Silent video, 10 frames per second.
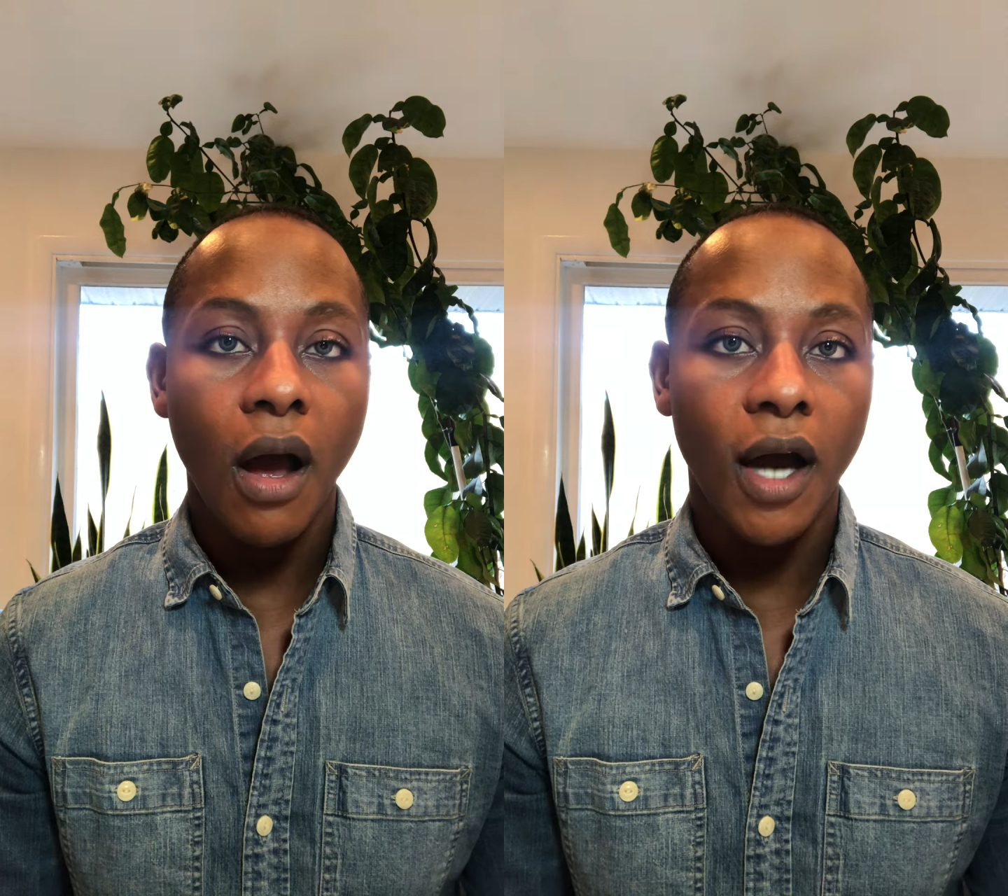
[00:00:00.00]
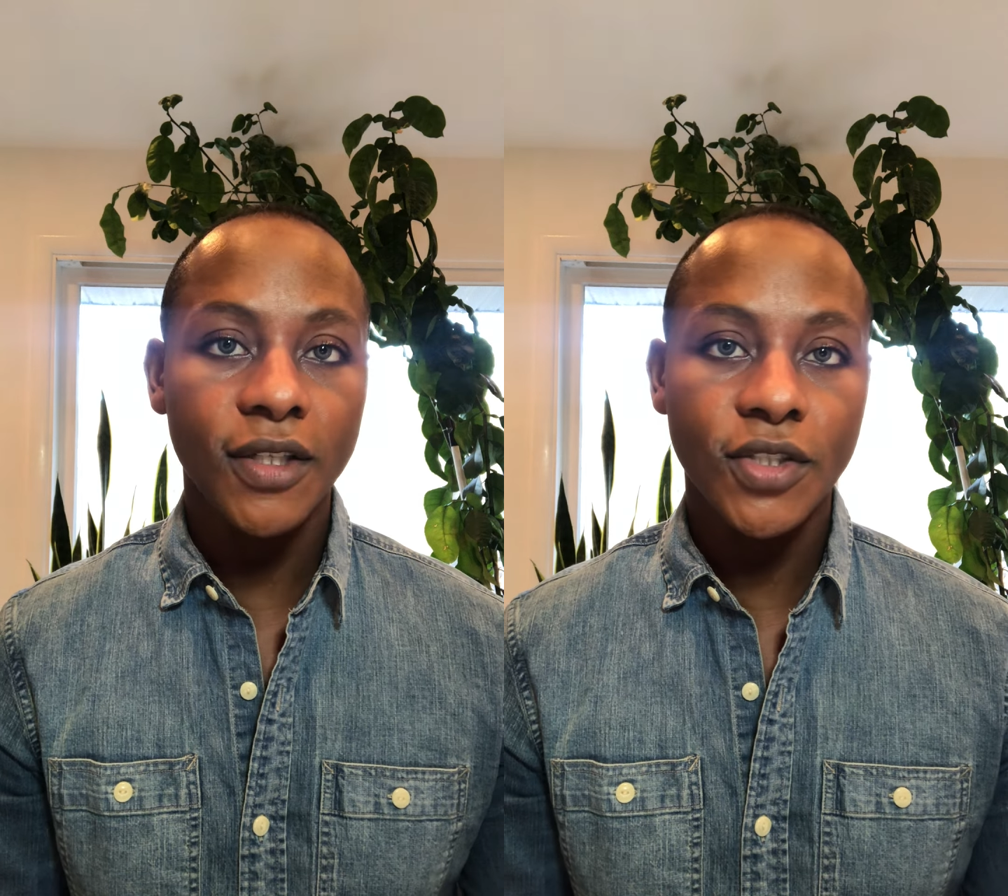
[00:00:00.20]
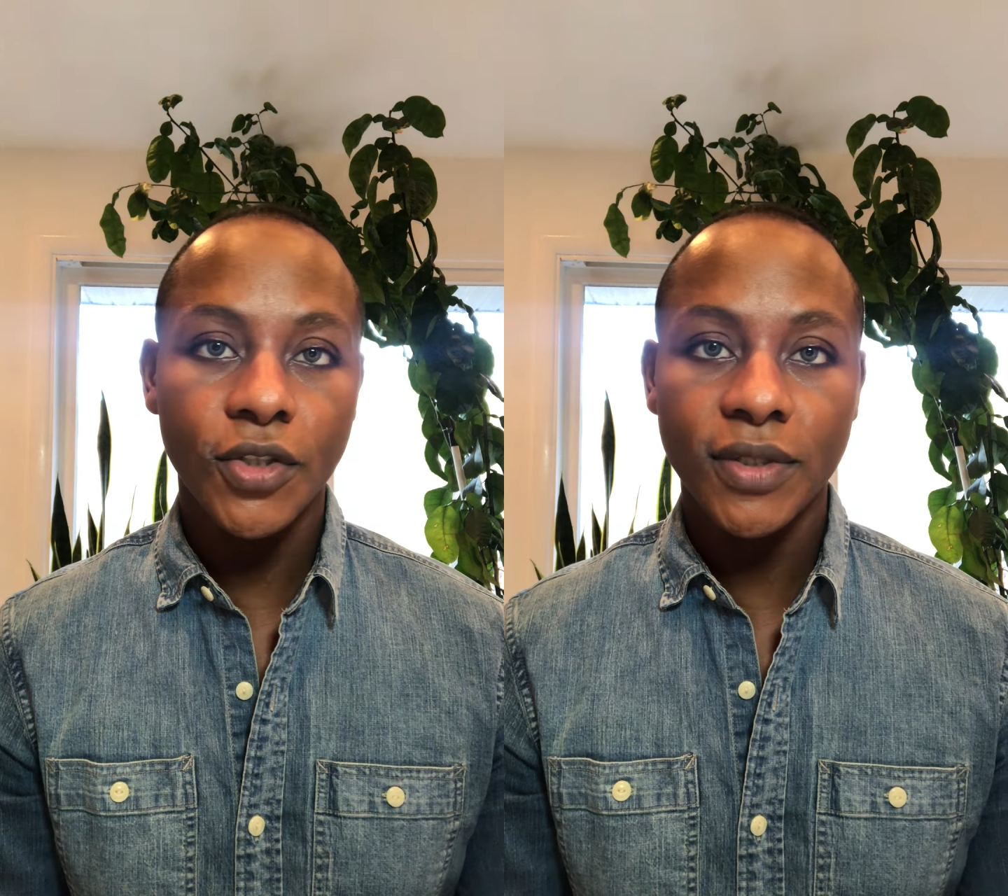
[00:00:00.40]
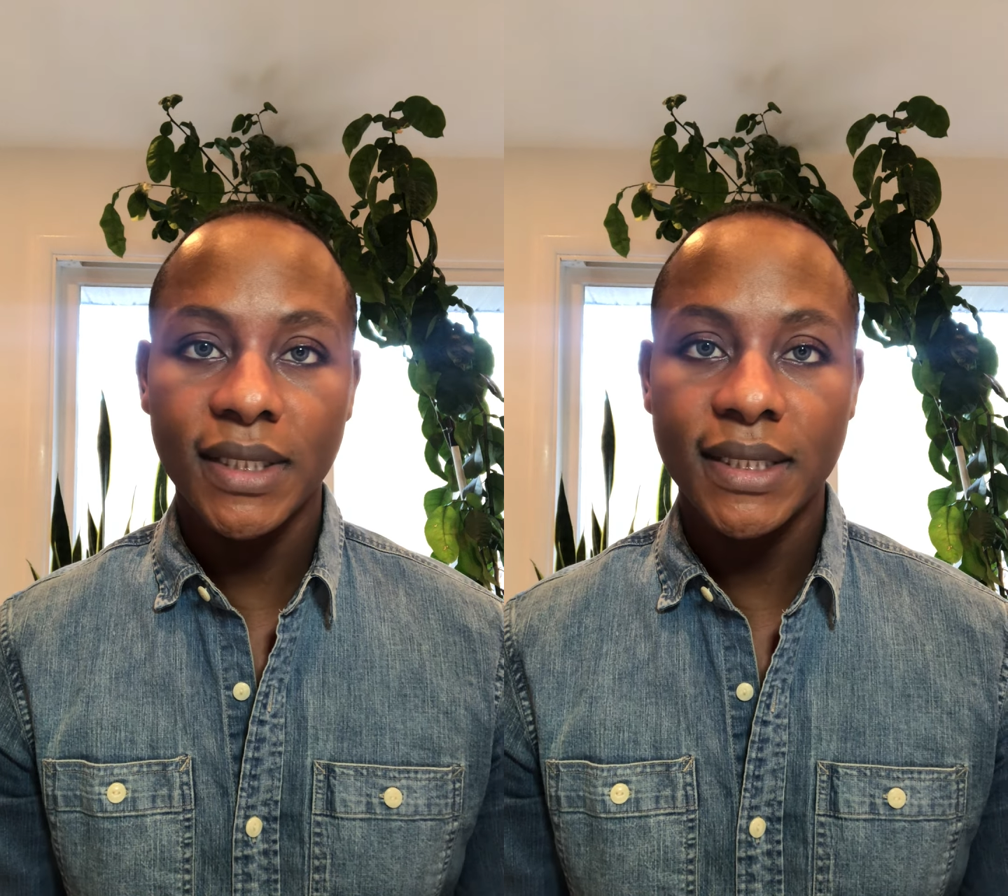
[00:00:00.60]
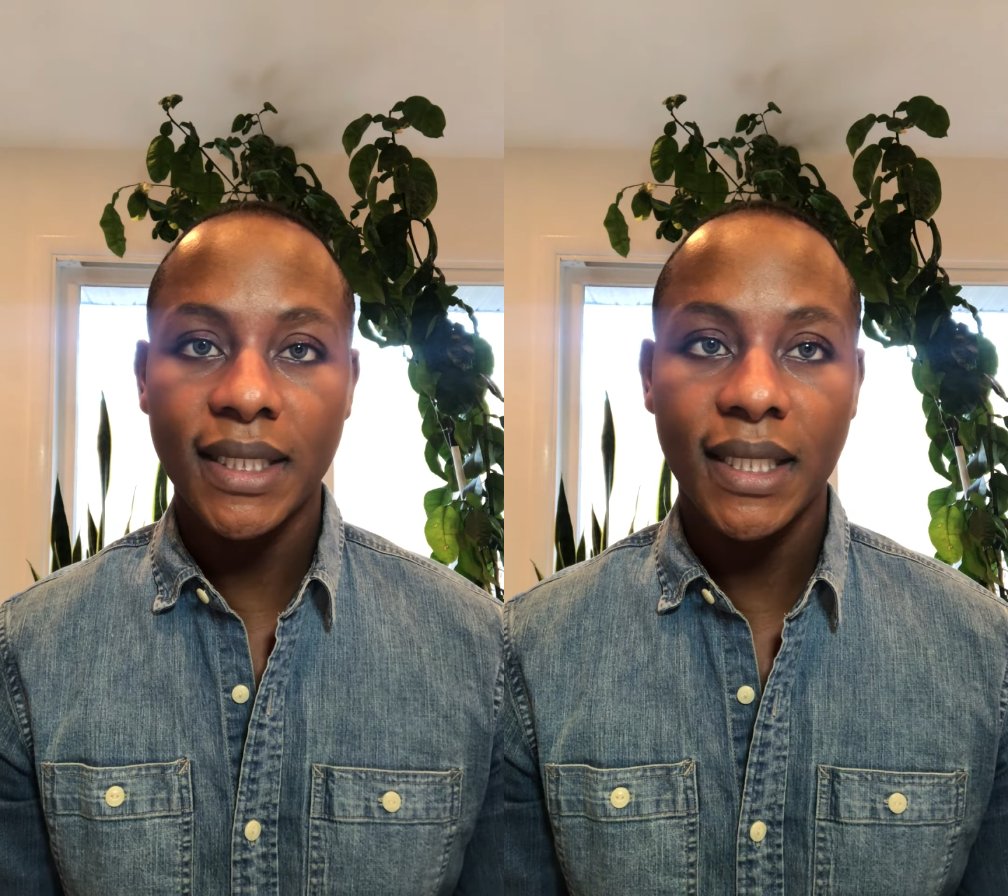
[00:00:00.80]

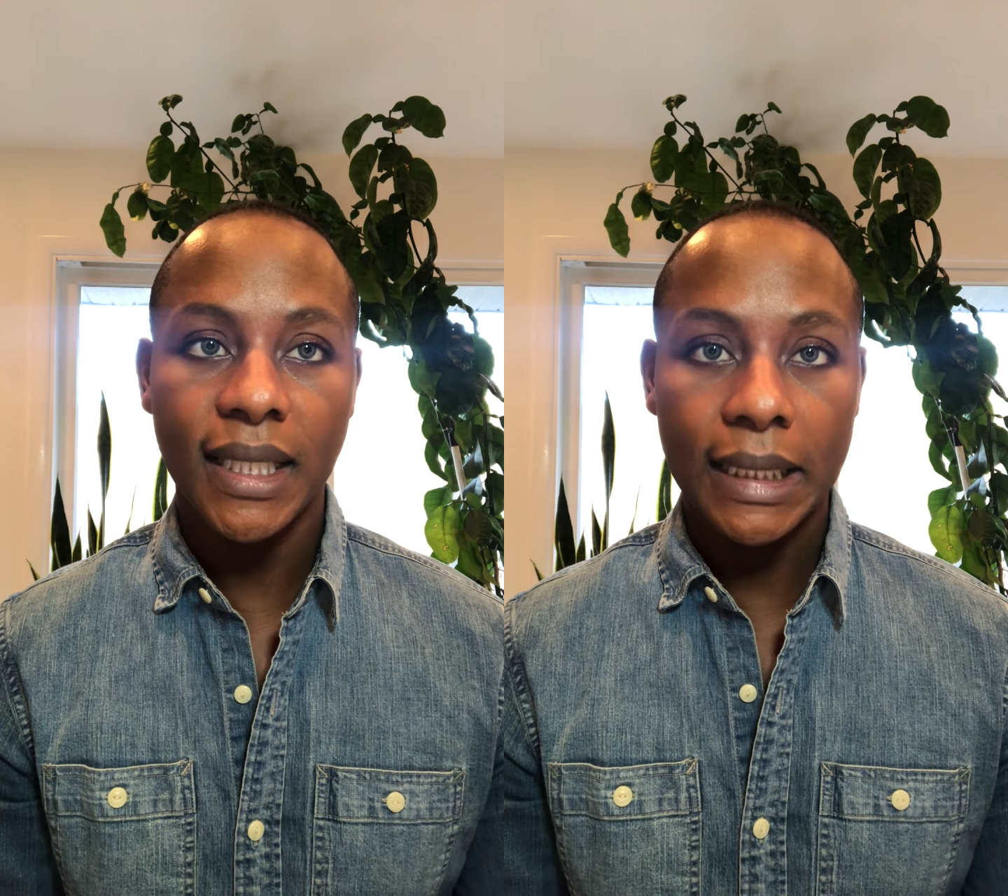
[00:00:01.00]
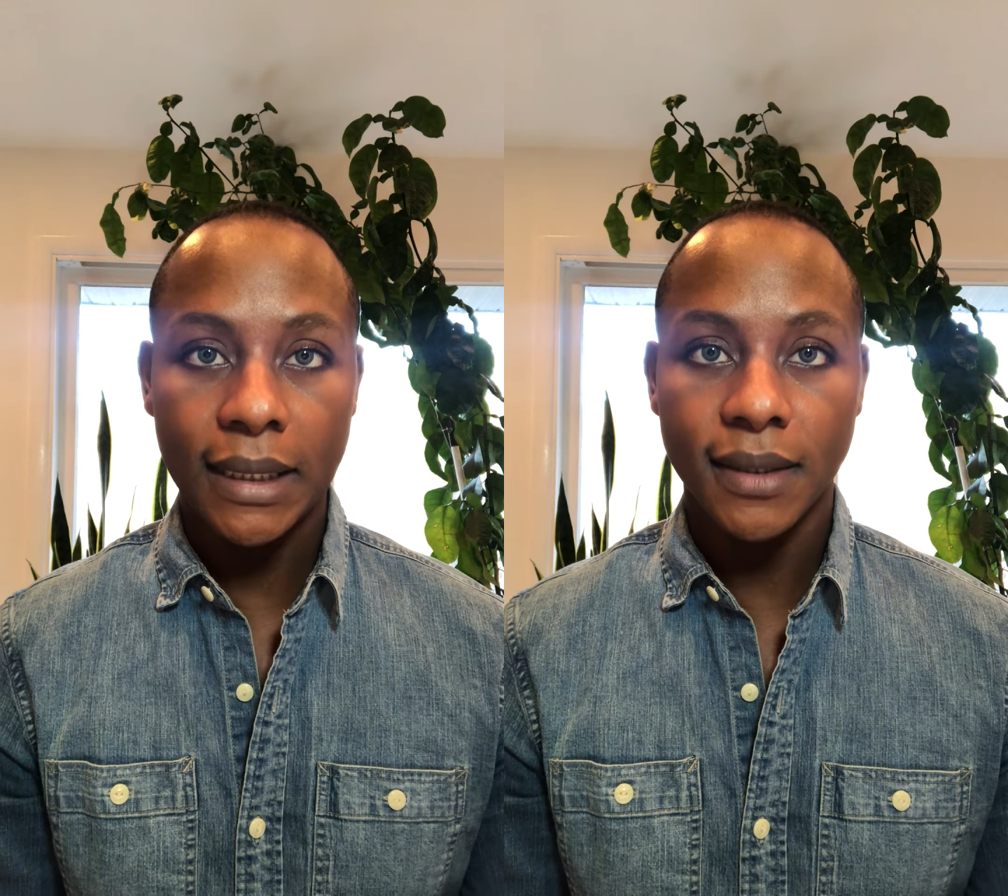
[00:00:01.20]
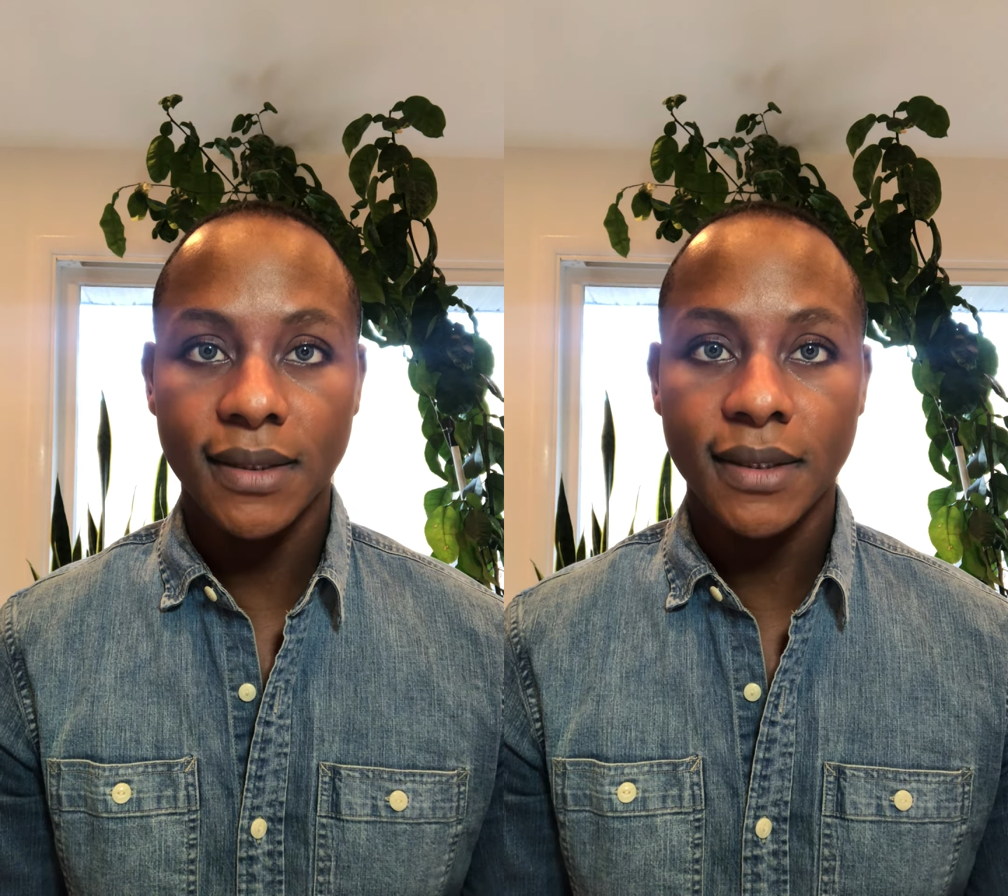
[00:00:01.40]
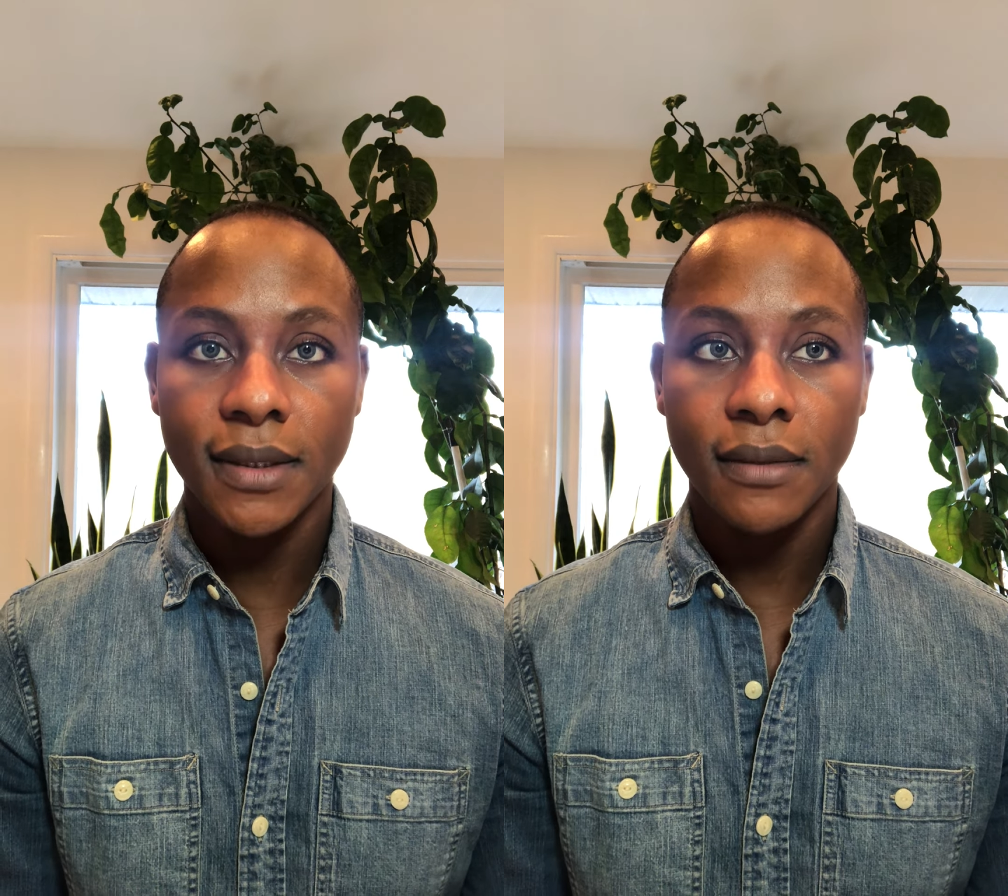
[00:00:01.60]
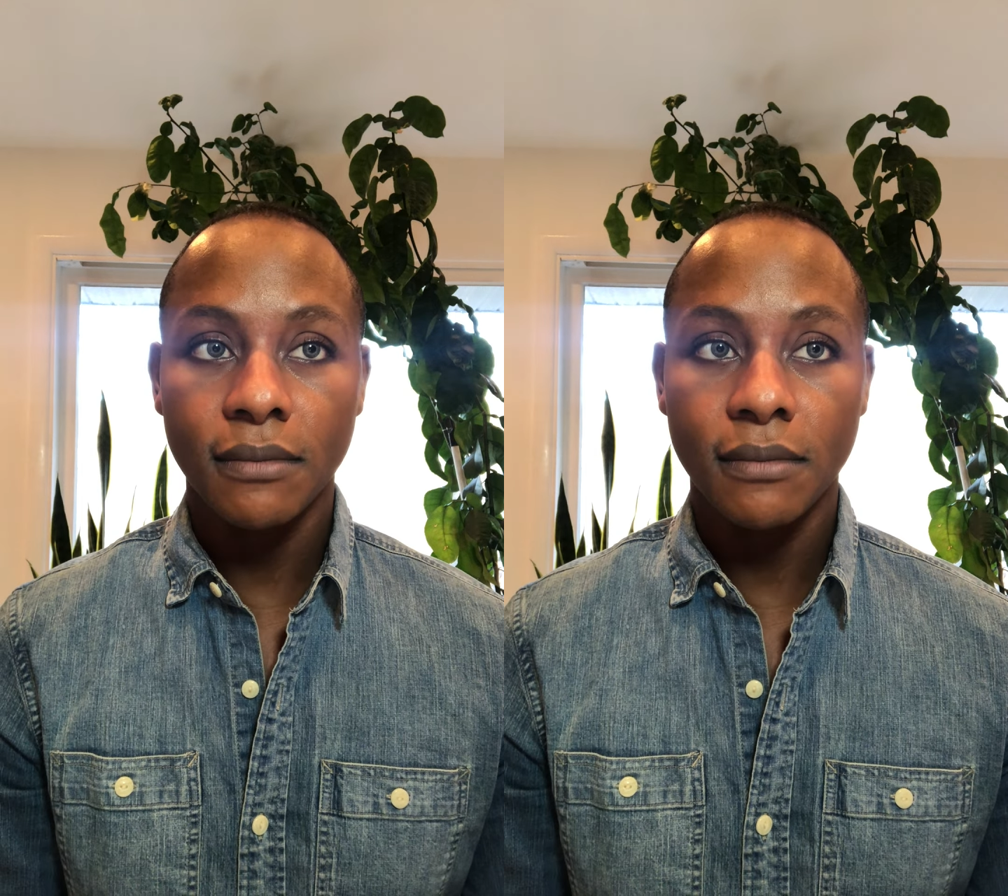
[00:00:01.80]
uncertainty is